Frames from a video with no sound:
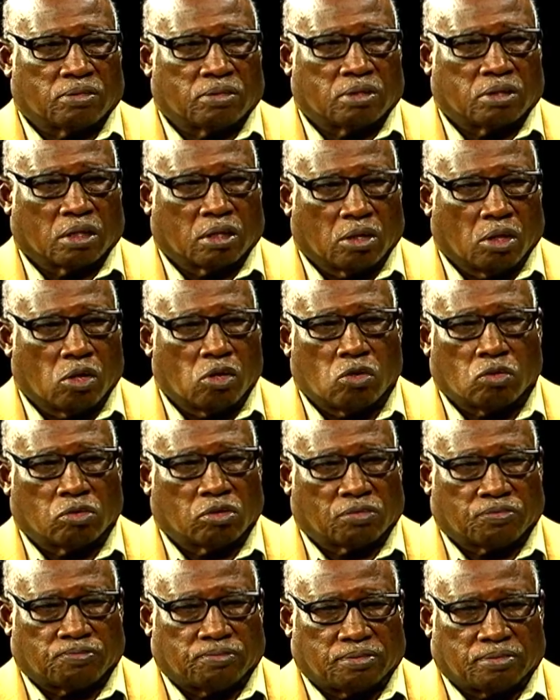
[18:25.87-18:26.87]
the
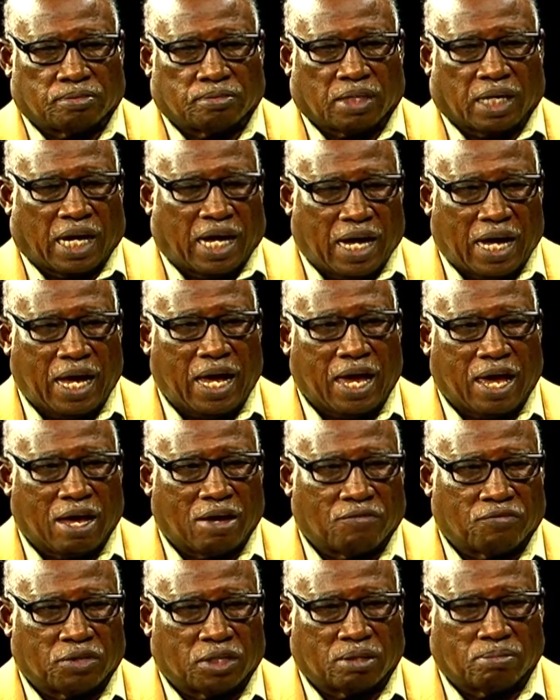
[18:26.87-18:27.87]
goal I
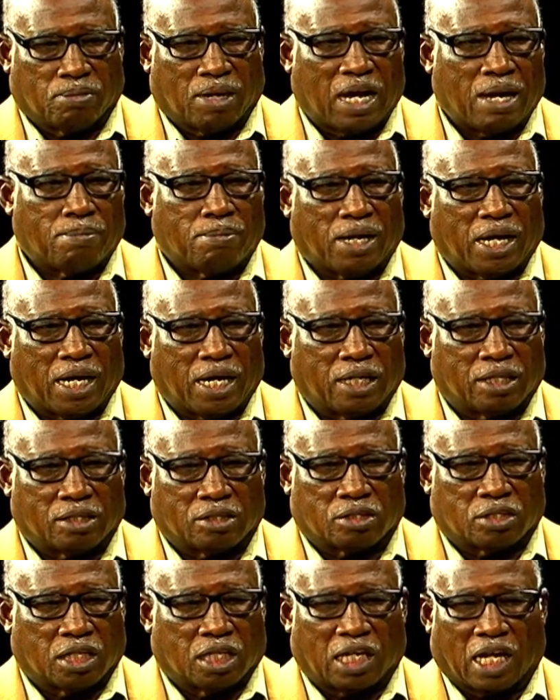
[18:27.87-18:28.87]
have in my mind,
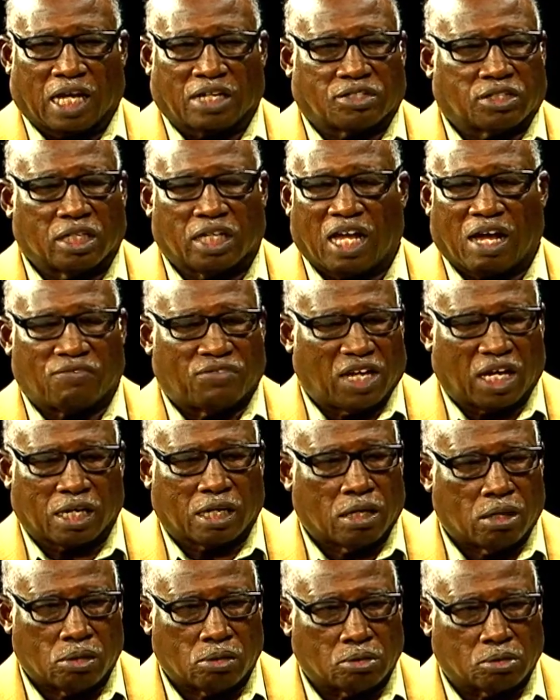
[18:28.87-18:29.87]
and I still have that
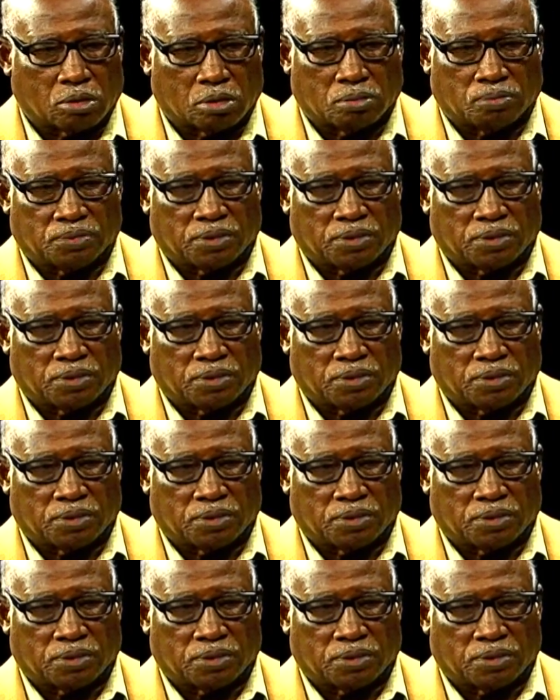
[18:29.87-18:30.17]
goal,